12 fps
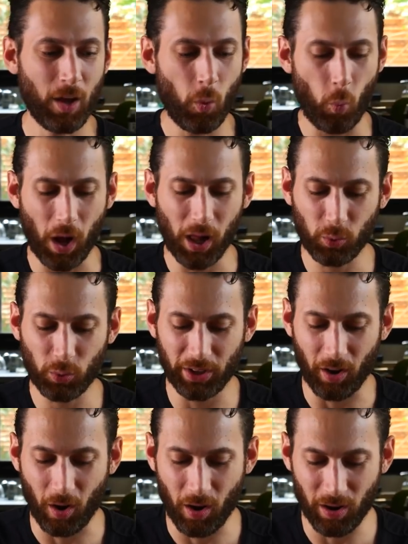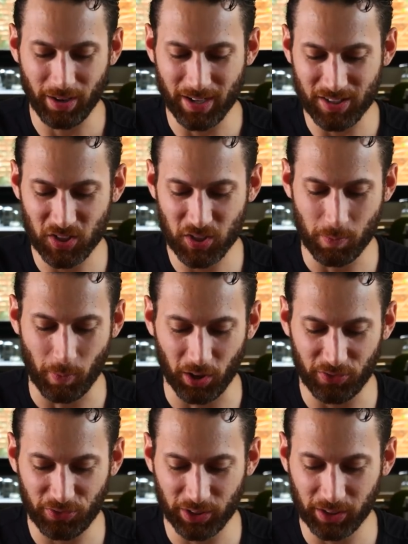While we're on
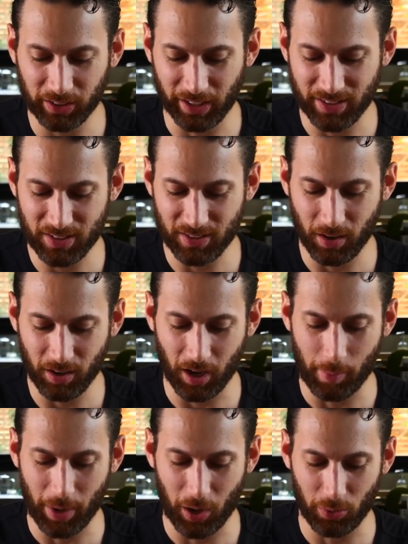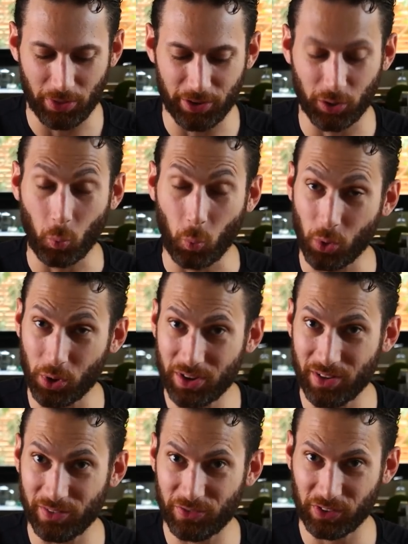SmartFil, let's talk about their
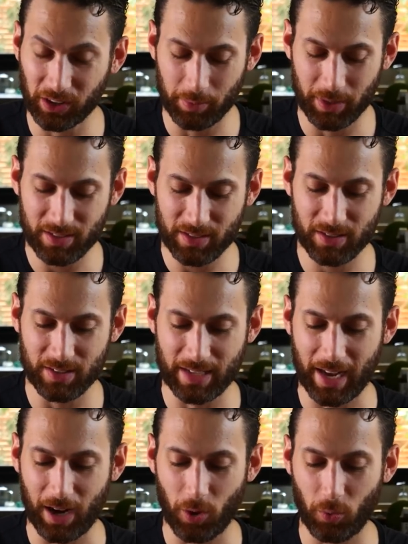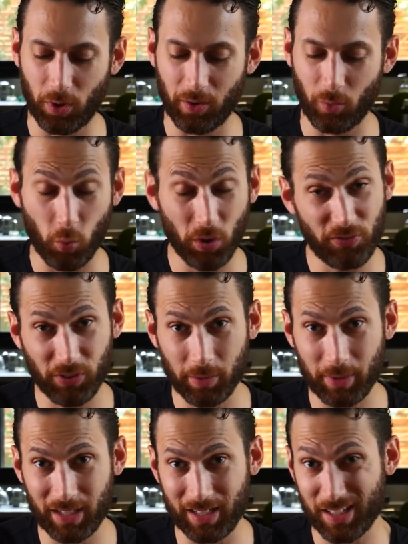wood filaments. Now, wood
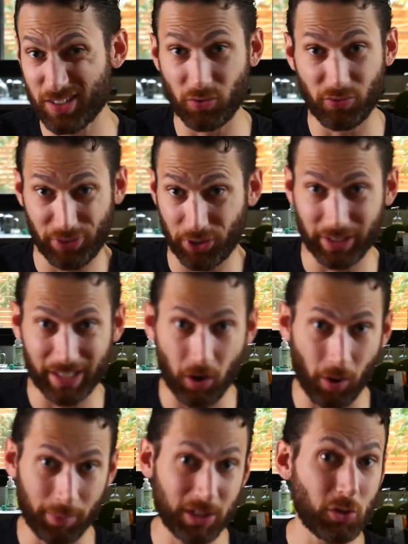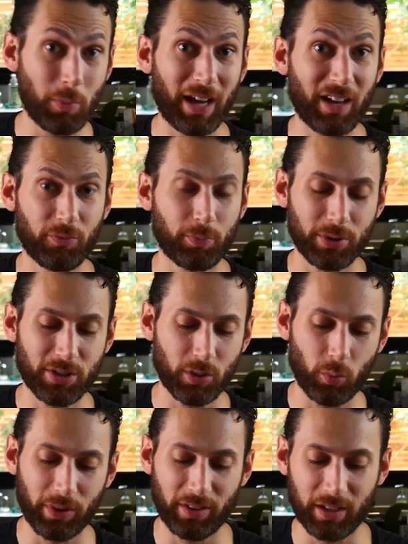filament is fairly common. You may have
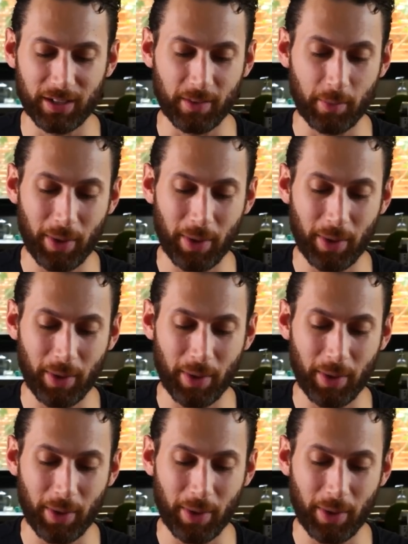printed with it in the